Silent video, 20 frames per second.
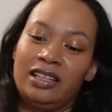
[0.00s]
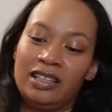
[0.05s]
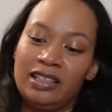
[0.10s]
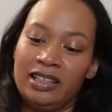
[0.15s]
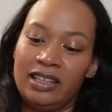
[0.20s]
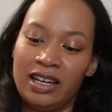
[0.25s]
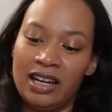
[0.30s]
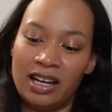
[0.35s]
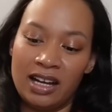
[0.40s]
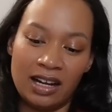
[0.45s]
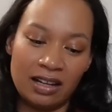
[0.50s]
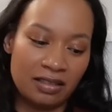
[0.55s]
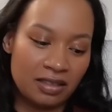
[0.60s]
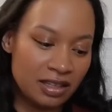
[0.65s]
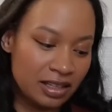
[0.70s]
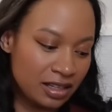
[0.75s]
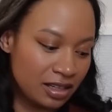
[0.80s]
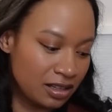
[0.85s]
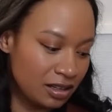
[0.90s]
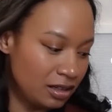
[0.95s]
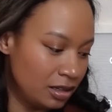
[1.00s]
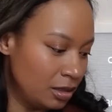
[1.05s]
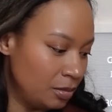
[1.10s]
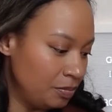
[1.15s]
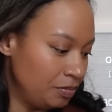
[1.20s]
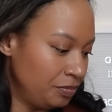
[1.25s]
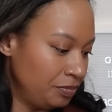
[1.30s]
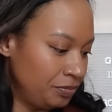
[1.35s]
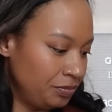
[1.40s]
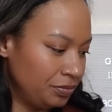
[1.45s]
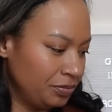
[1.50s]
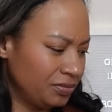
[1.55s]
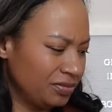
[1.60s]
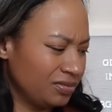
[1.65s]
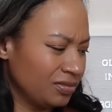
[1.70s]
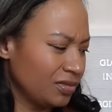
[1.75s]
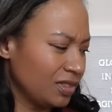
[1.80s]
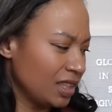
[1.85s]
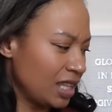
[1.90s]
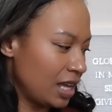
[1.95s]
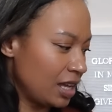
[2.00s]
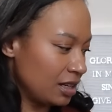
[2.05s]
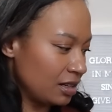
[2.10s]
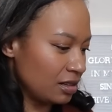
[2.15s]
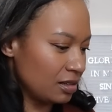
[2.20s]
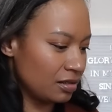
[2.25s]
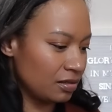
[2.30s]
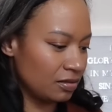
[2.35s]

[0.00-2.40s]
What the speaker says: yeah, I think that